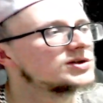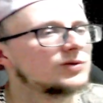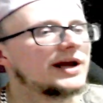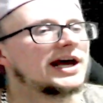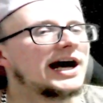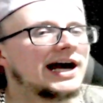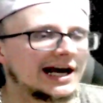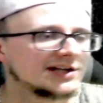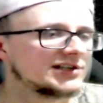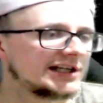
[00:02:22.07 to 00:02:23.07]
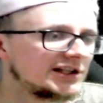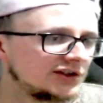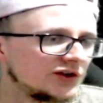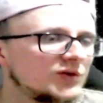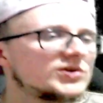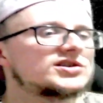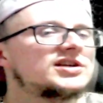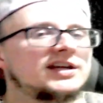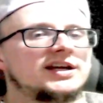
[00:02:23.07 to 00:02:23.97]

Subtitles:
when I actually used